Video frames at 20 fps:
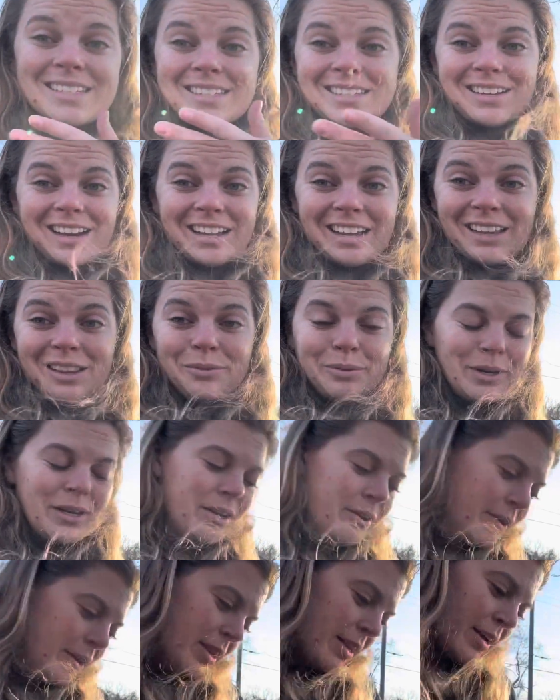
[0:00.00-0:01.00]
stuck in the
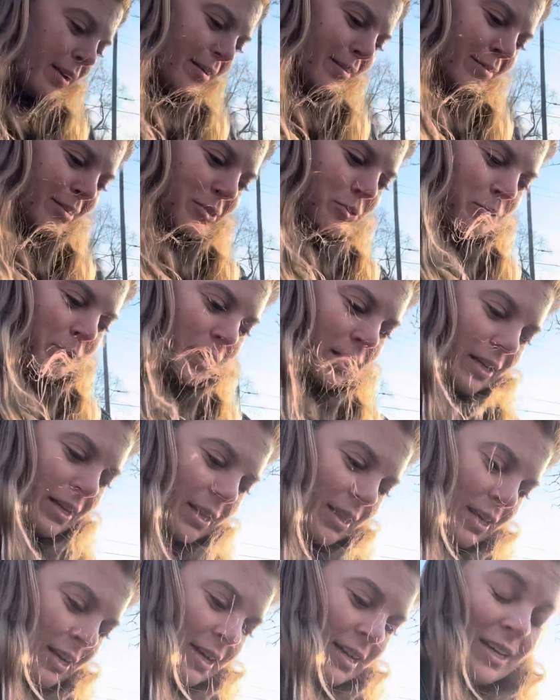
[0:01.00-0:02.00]
window in there. There's really
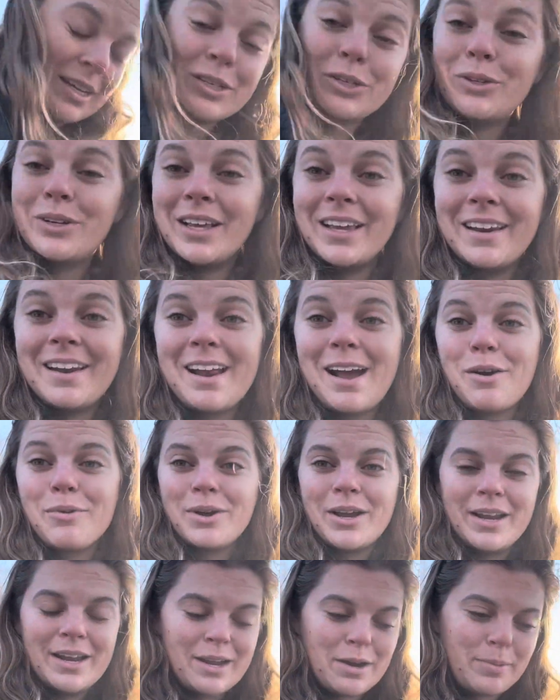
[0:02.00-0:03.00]
nothing I can do to get it out
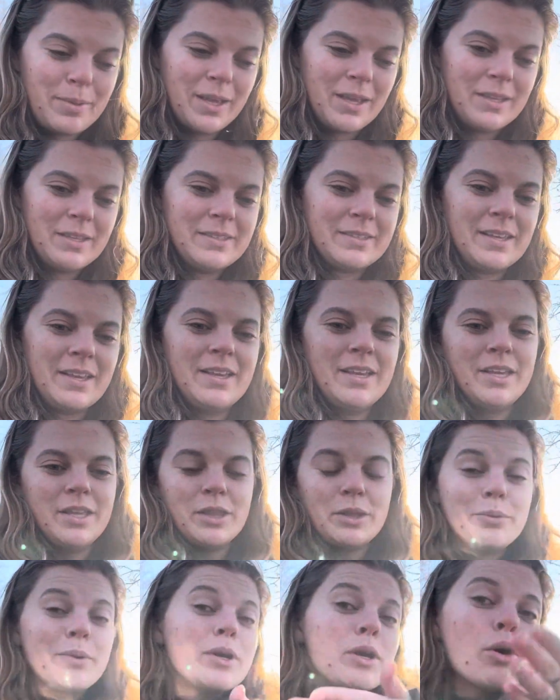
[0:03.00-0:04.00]
right now because
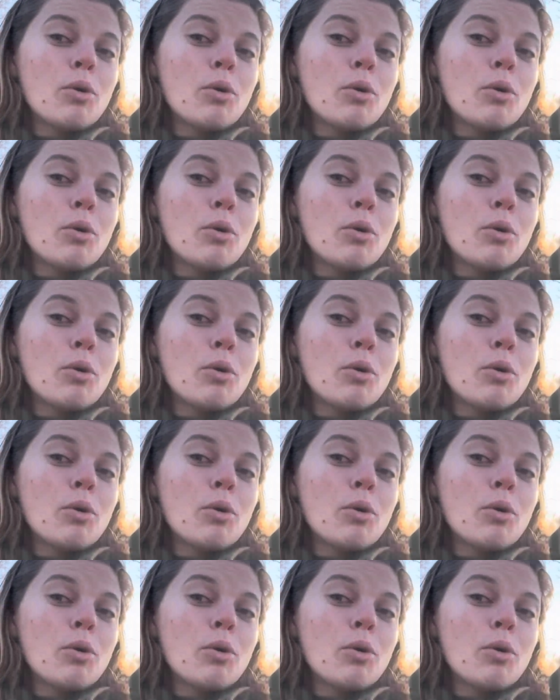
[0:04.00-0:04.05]
the window